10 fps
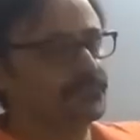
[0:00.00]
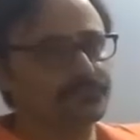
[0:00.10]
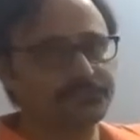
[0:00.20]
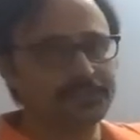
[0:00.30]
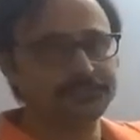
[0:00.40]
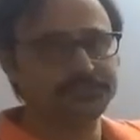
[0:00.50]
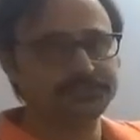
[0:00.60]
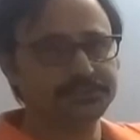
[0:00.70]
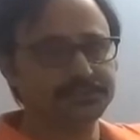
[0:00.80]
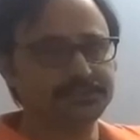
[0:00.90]

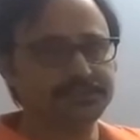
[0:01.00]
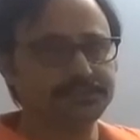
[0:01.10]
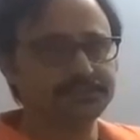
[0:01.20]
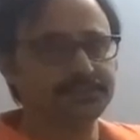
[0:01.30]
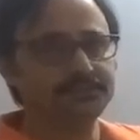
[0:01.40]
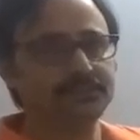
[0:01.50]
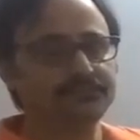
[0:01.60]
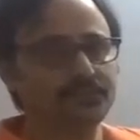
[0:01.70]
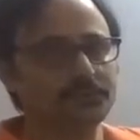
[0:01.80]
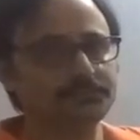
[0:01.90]
45060. This is the
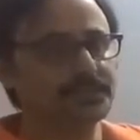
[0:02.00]
form,